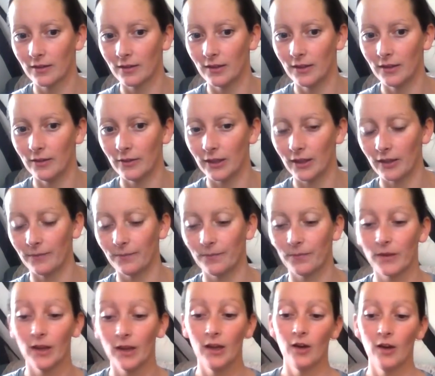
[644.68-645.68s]
There we go.
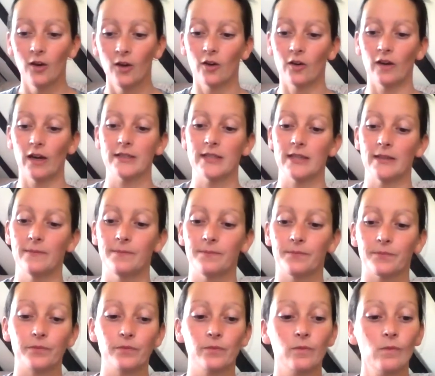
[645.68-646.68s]
Alrighty.
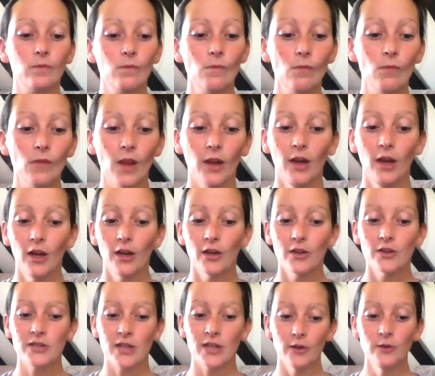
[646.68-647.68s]

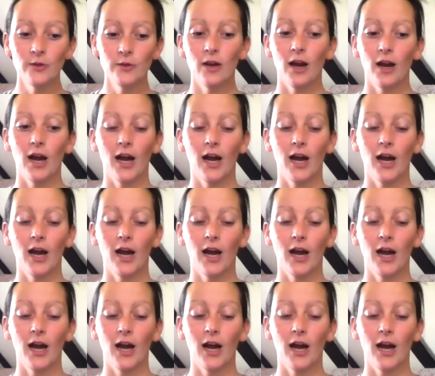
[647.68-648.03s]
So